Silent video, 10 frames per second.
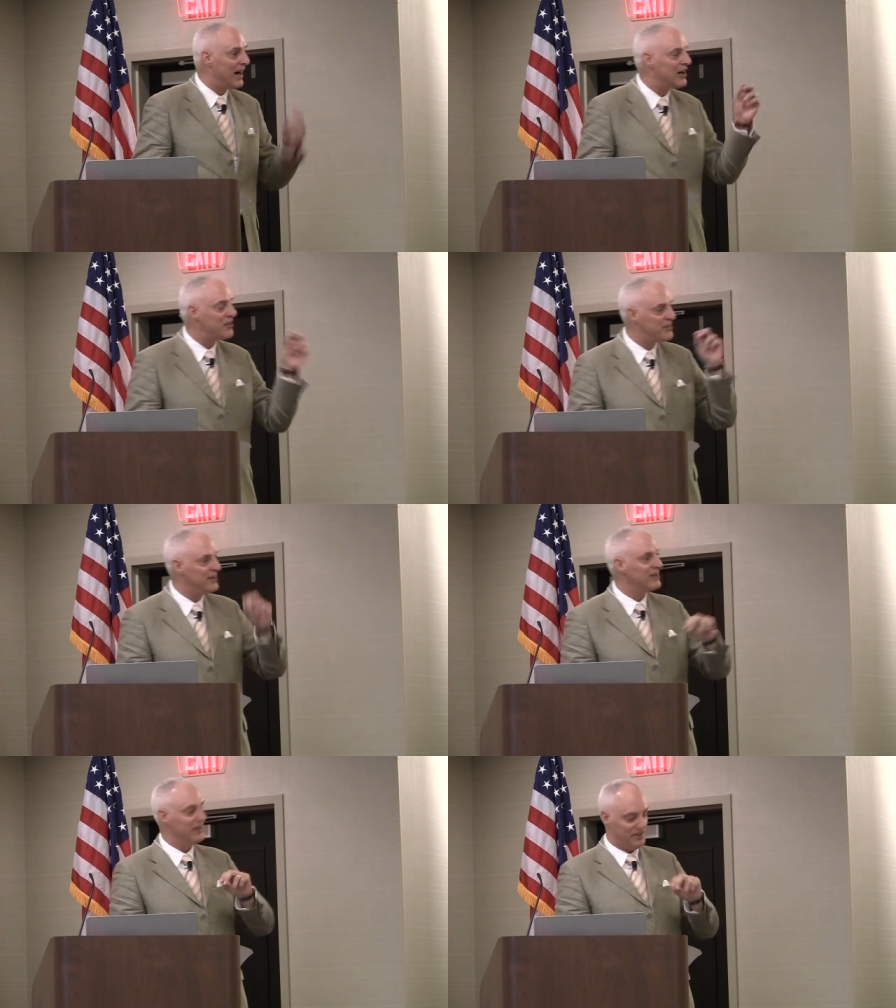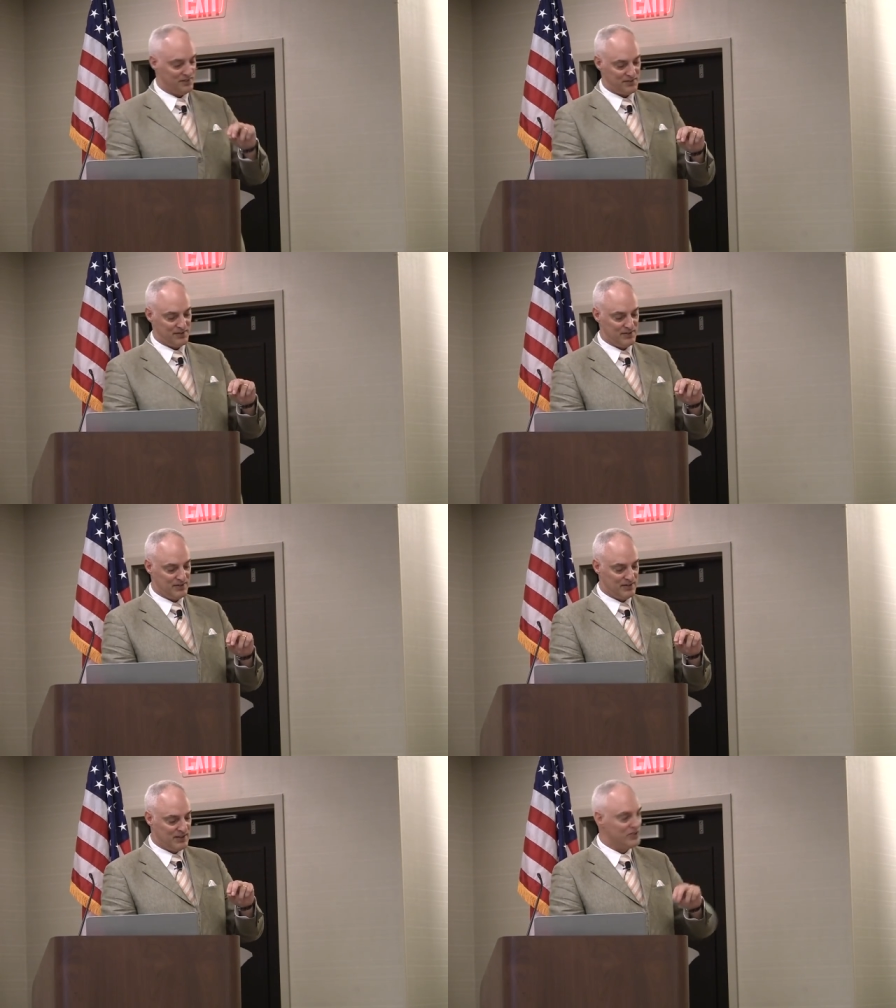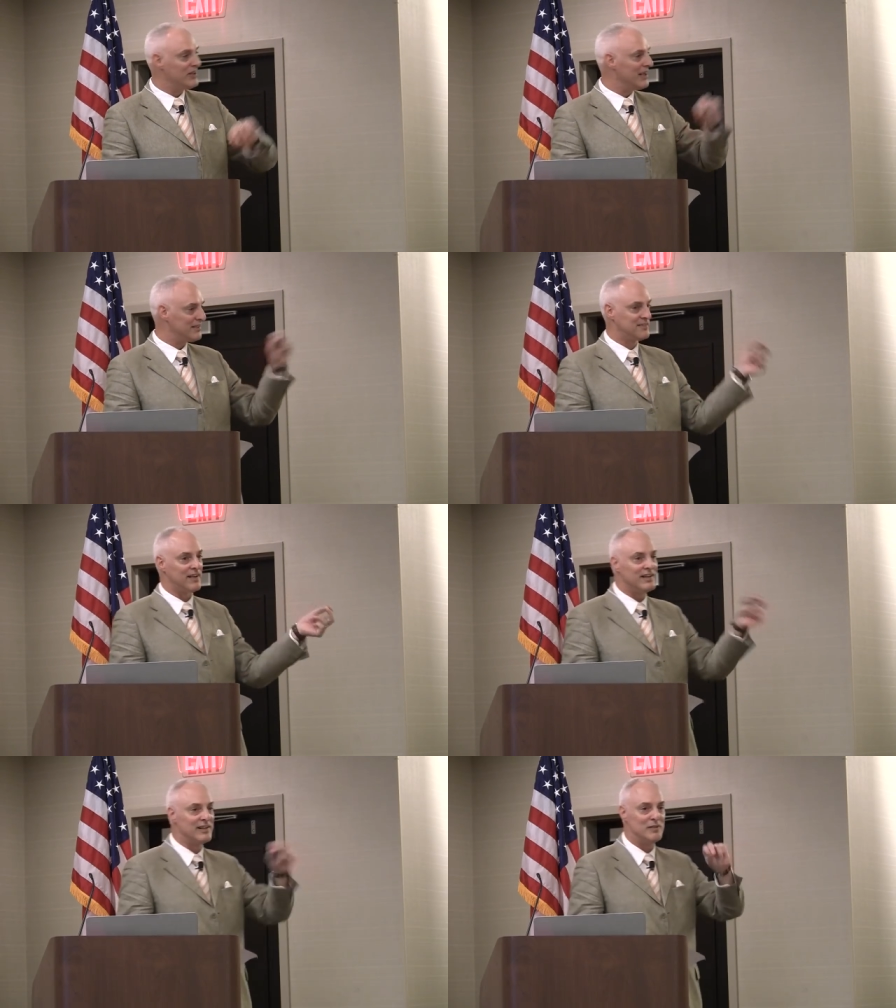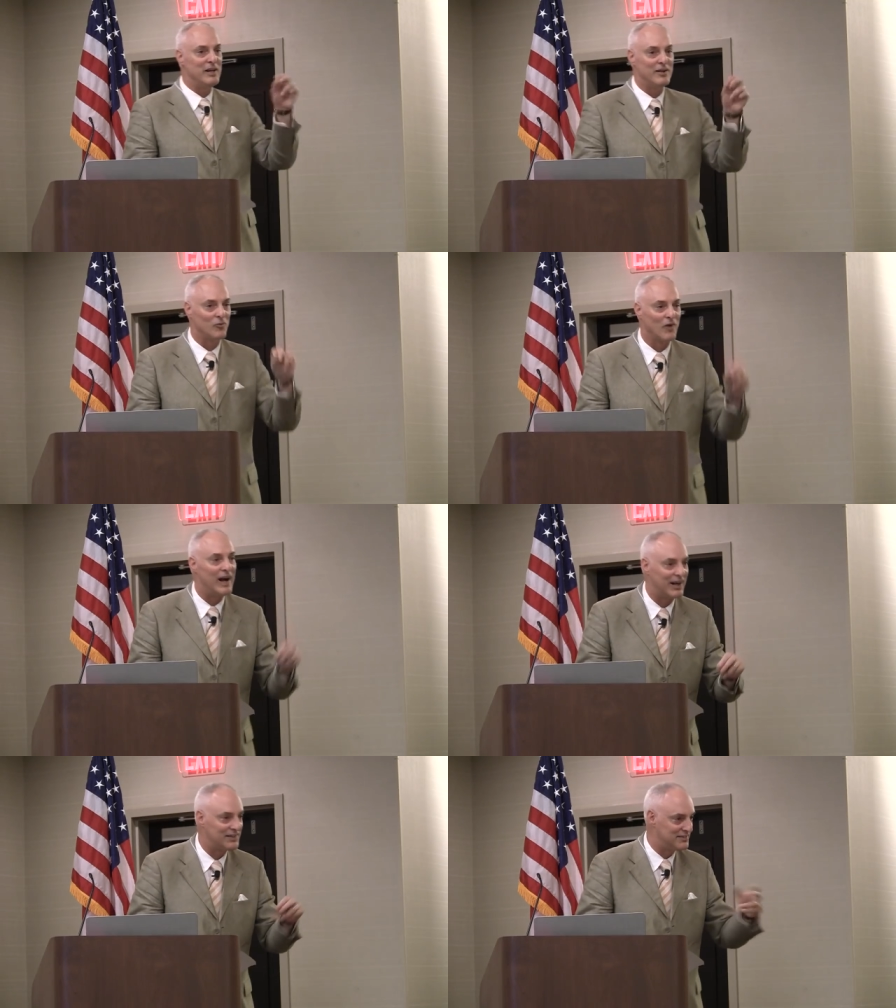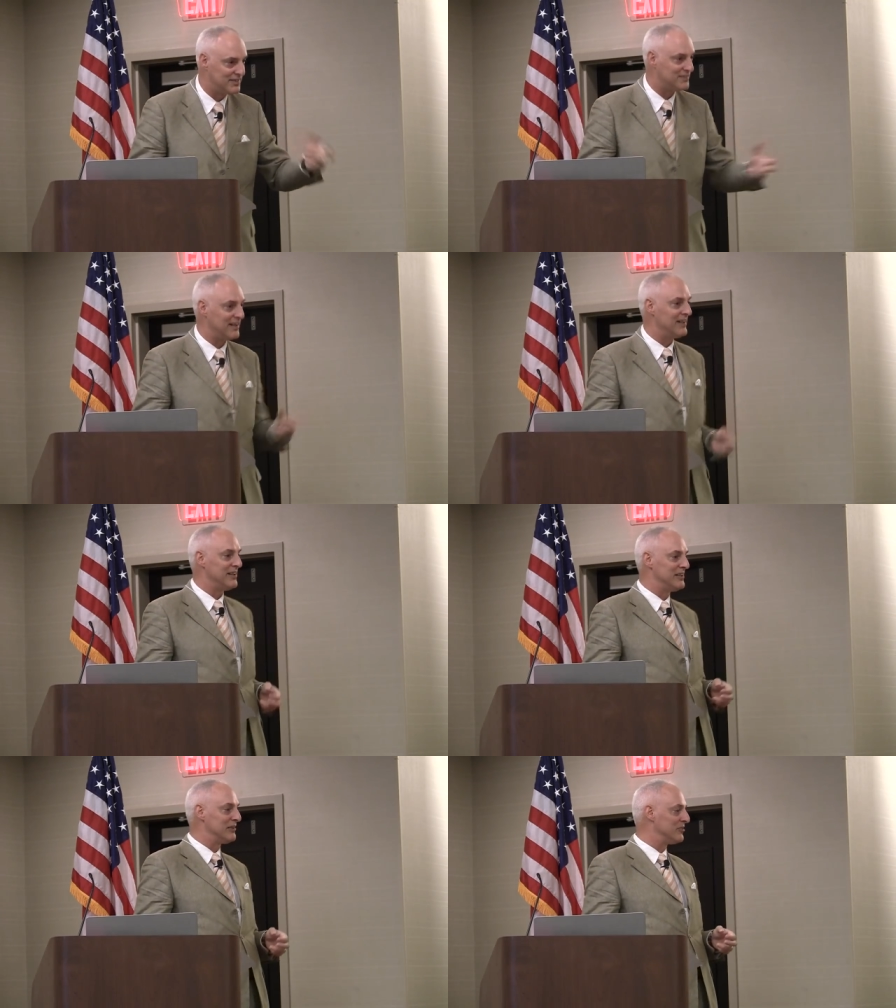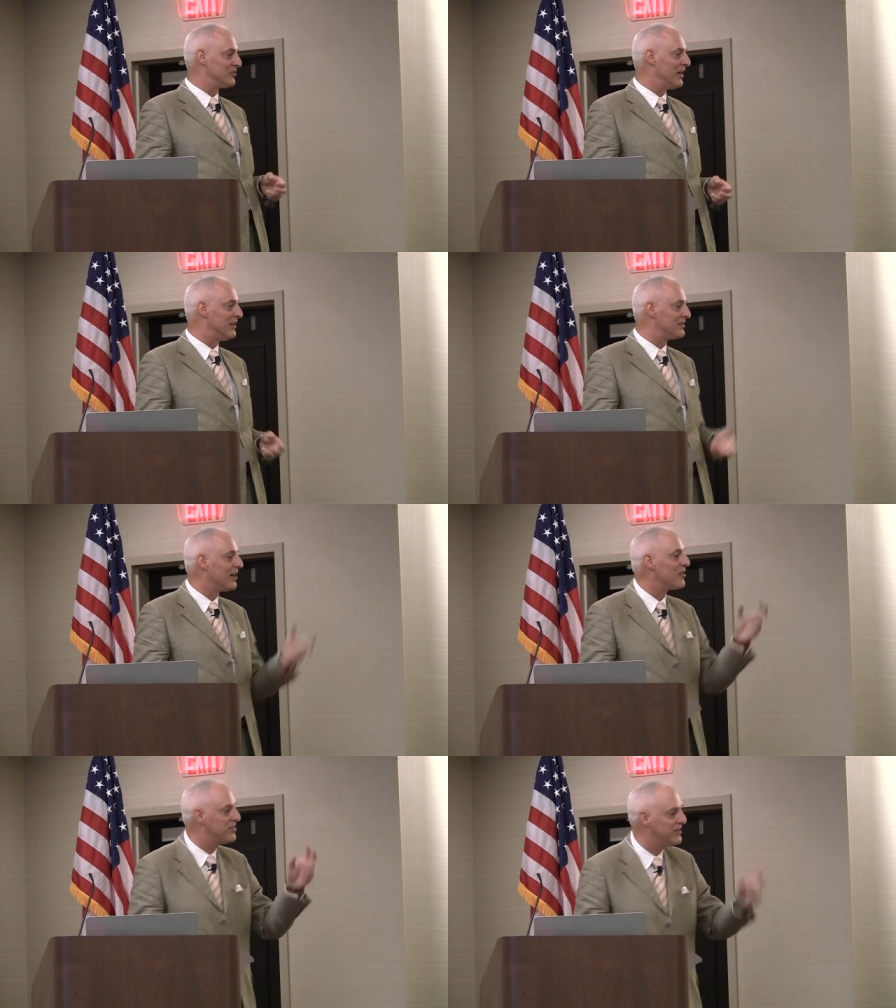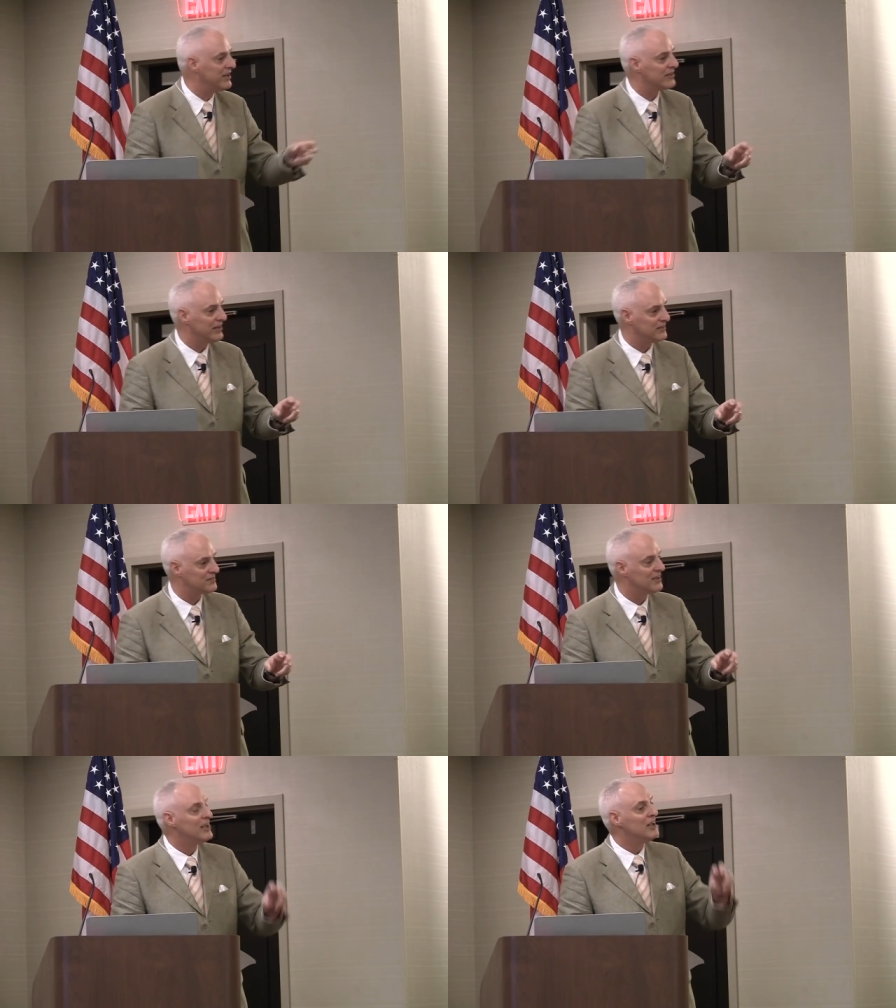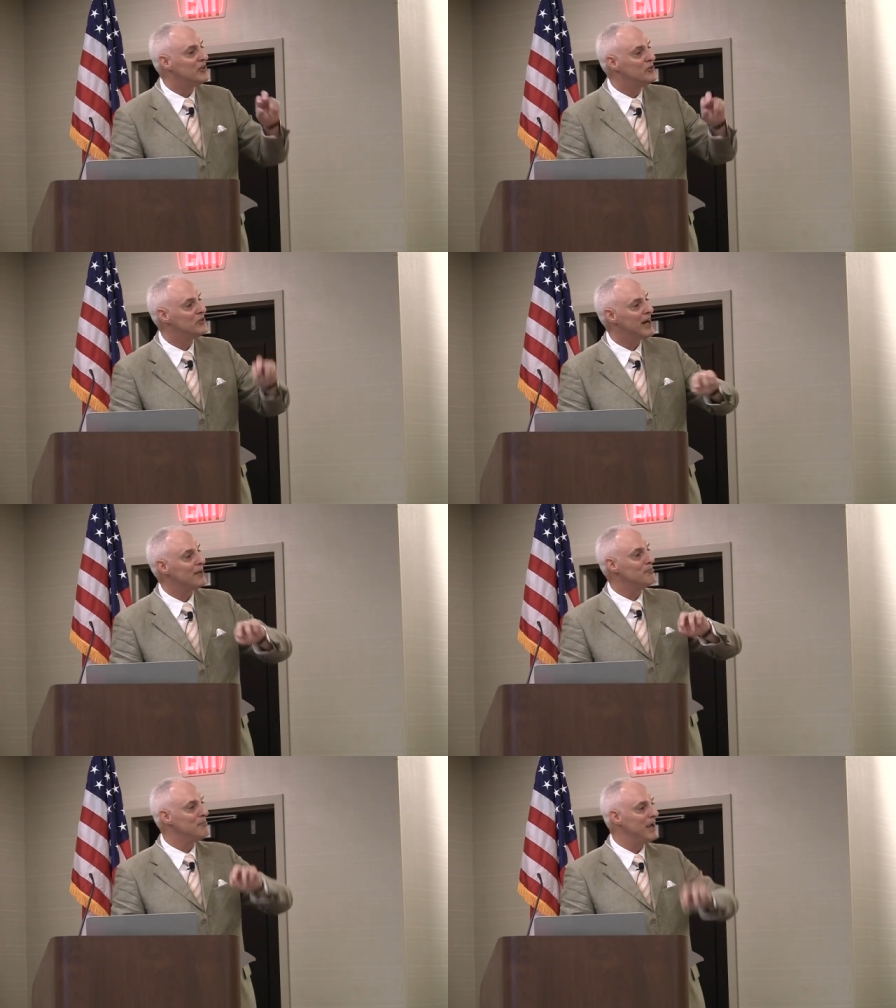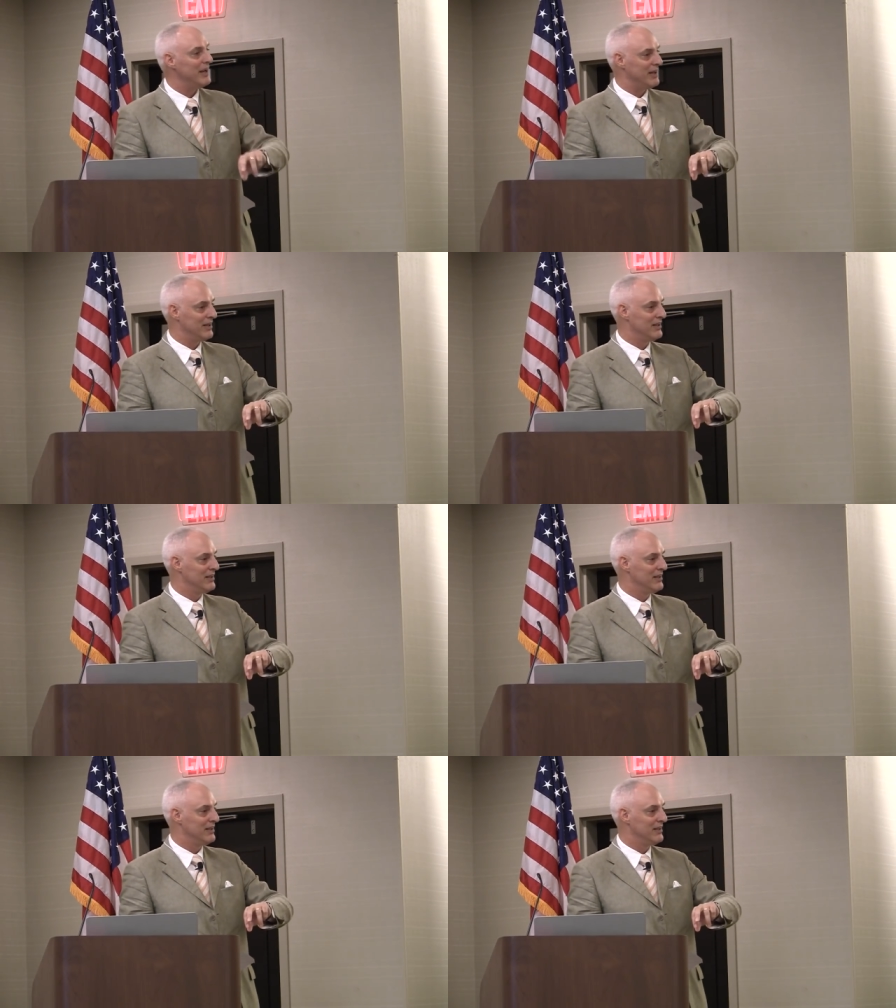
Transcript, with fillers: Our theories do not suddenly make rocks descend at different rates. Our theories do not make